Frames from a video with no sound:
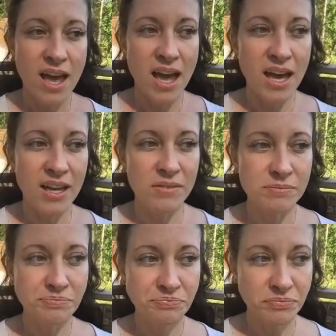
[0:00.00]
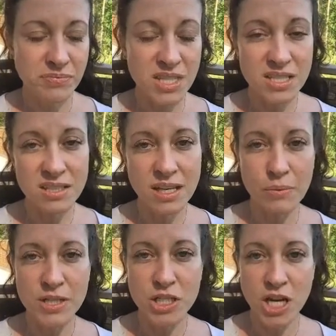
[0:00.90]
And this is how
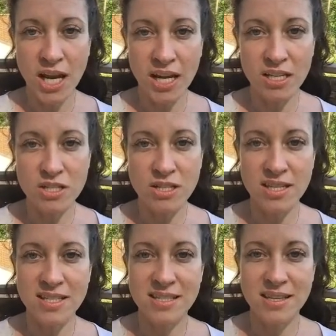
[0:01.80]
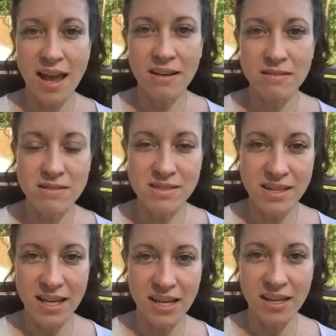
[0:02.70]
we change these cycles
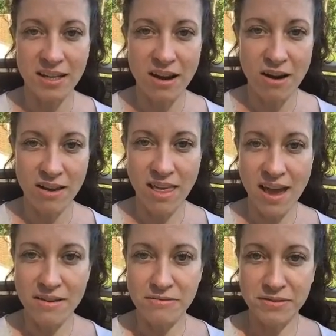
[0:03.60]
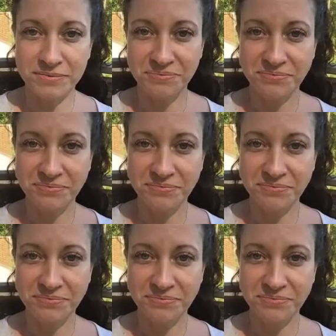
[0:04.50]
in our life